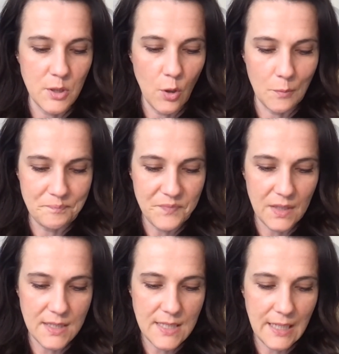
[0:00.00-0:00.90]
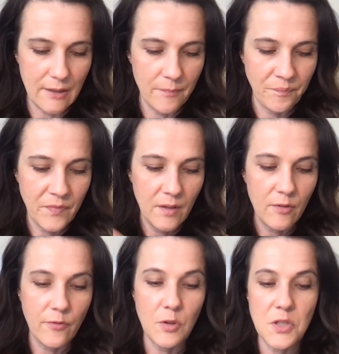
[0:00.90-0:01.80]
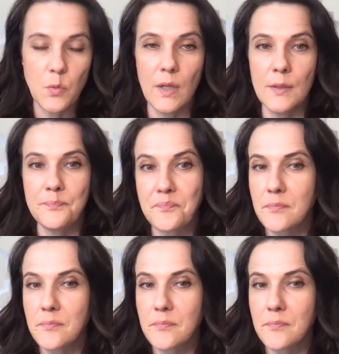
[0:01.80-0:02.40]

So let's say first one